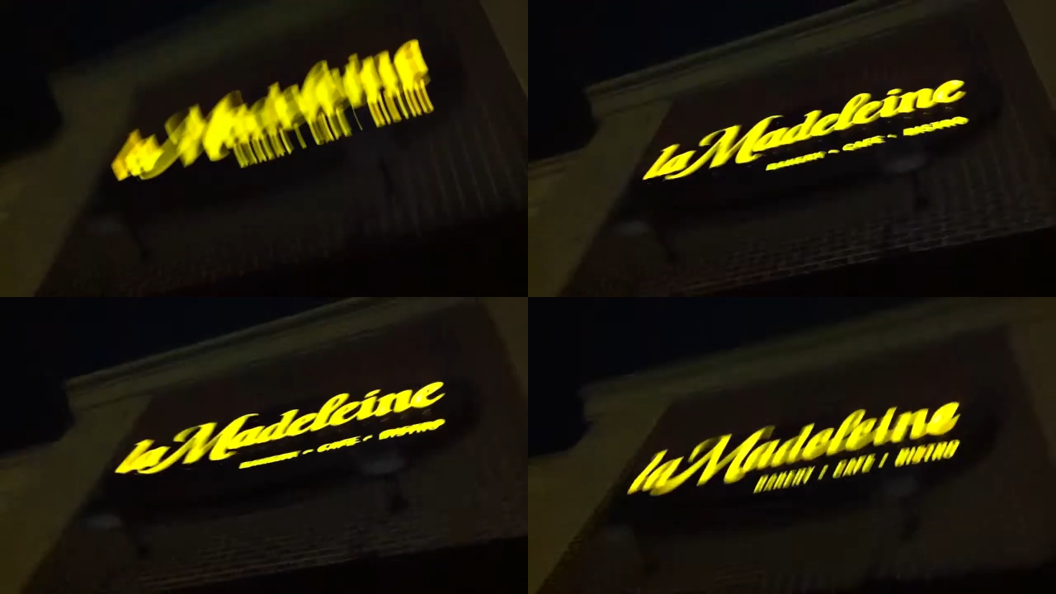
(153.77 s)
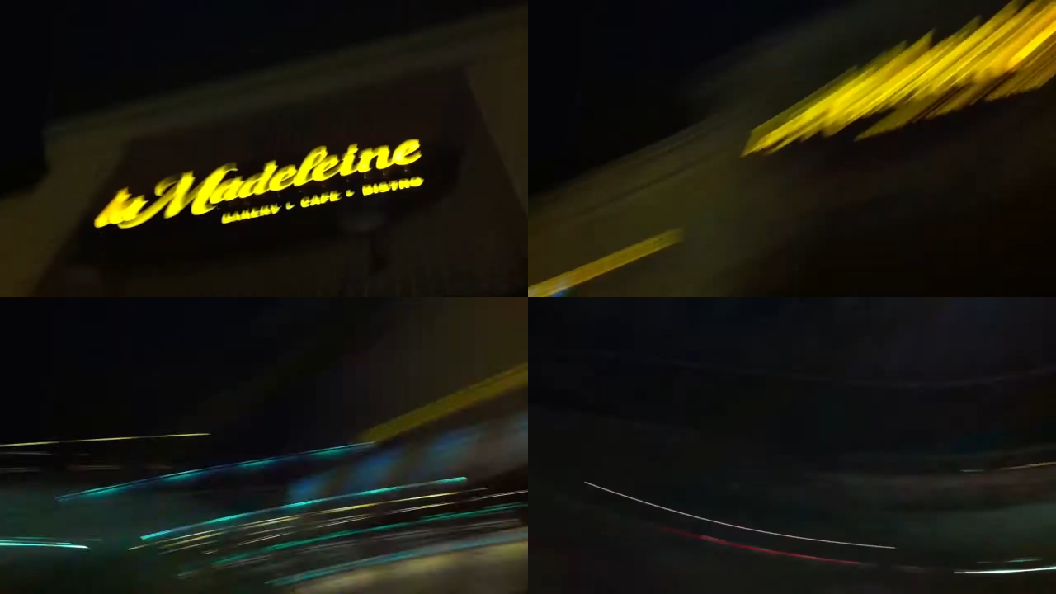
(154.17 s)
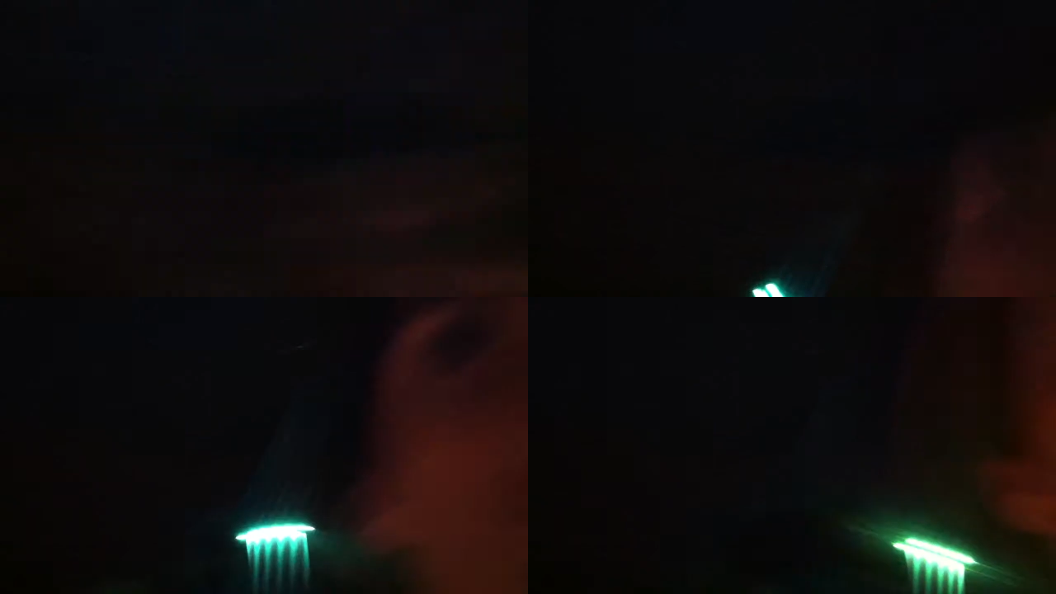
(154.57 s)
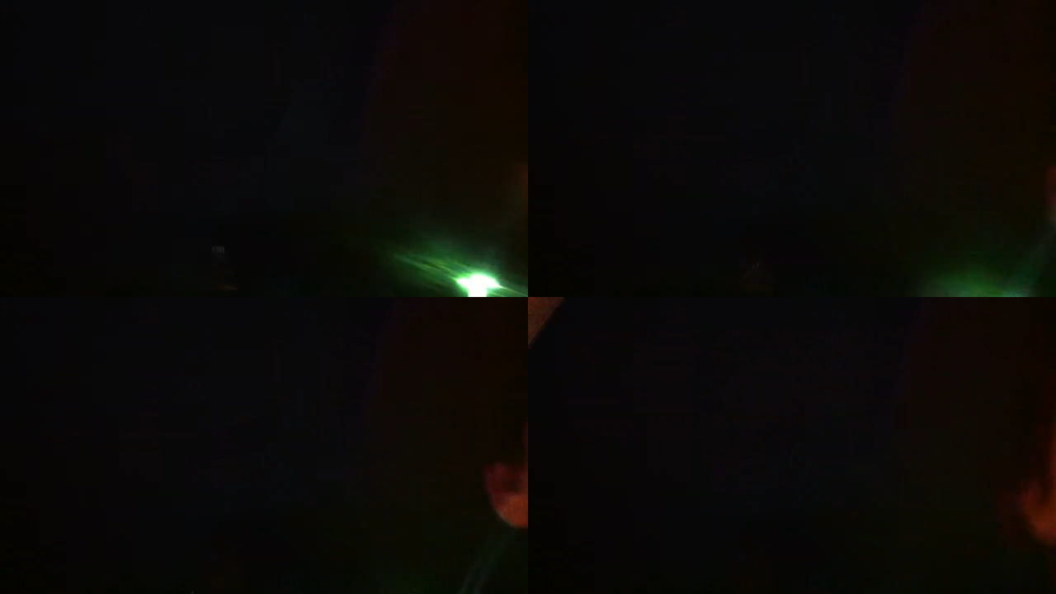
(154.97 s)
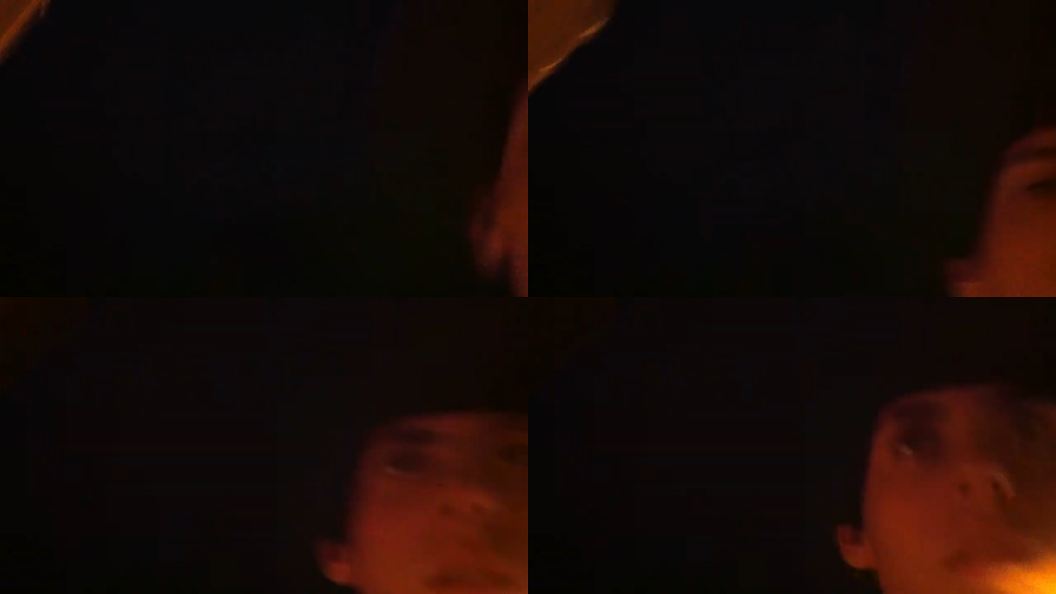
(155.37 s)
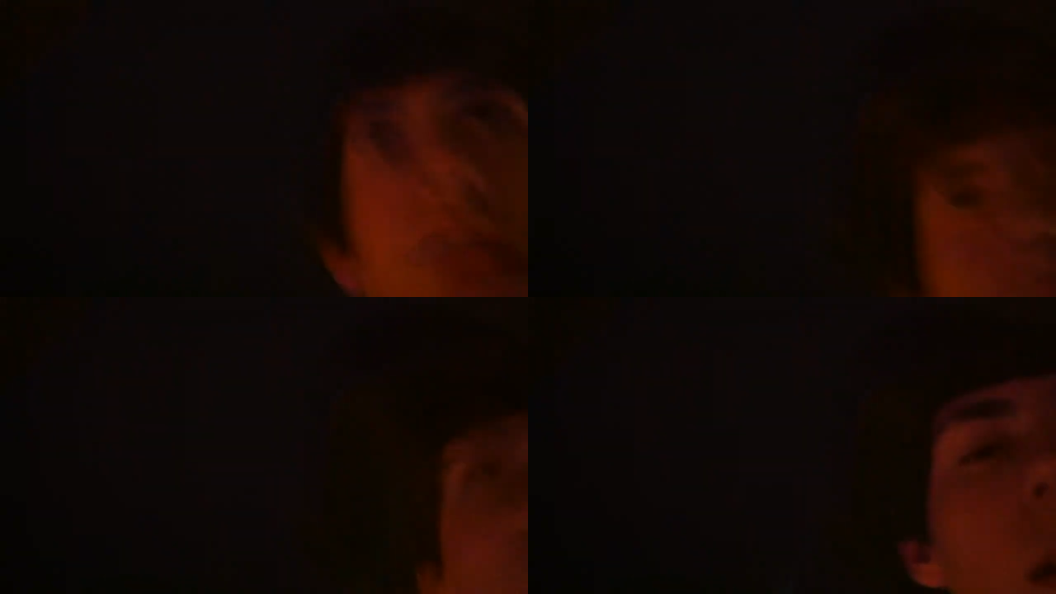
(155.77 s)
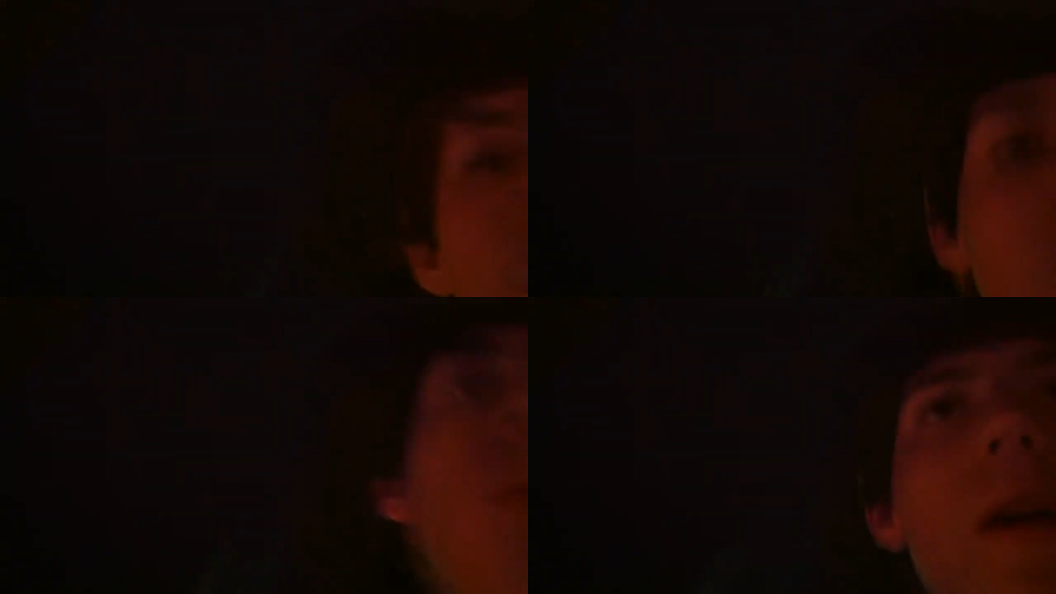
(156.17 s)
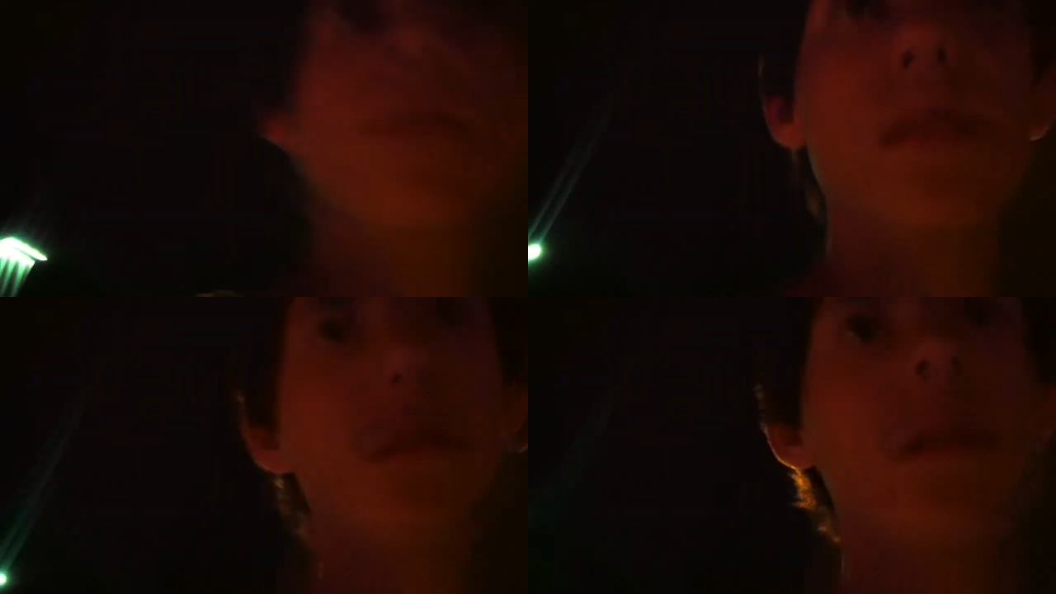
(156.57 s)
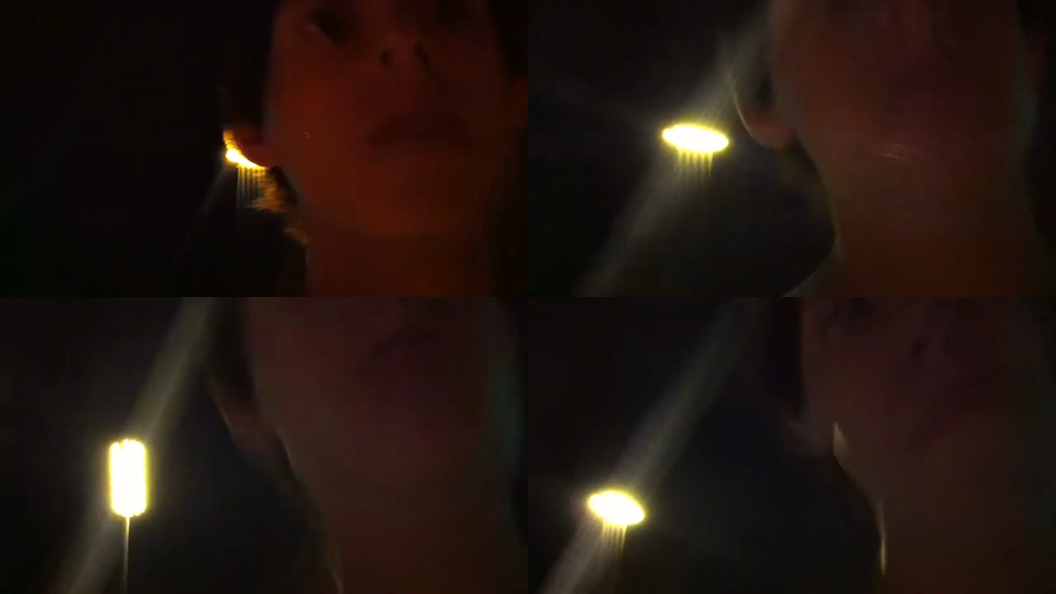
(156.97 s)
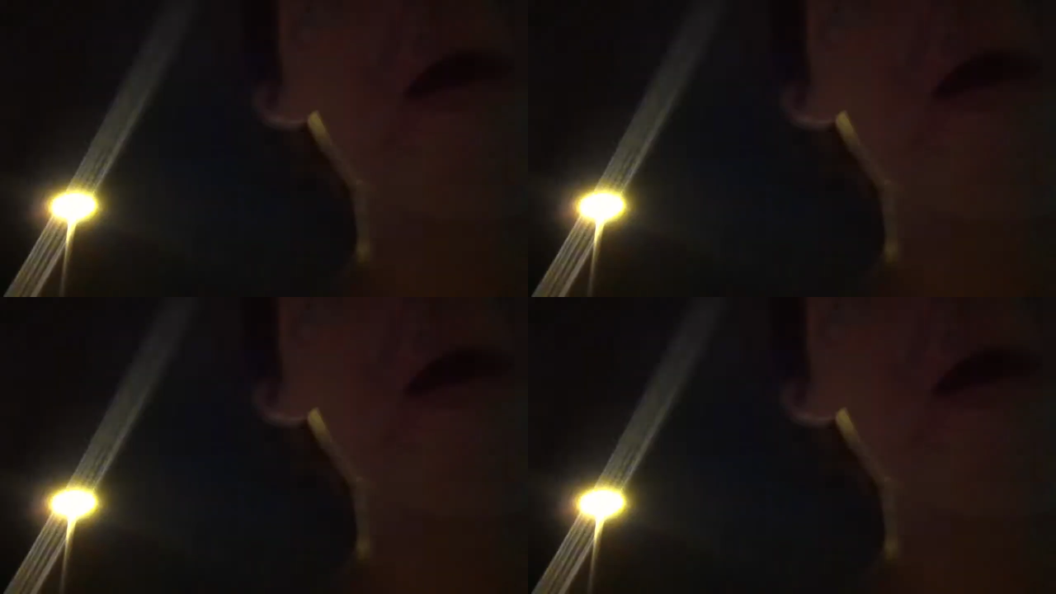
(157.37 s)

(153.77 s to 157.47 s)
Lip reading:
(no speaker visible)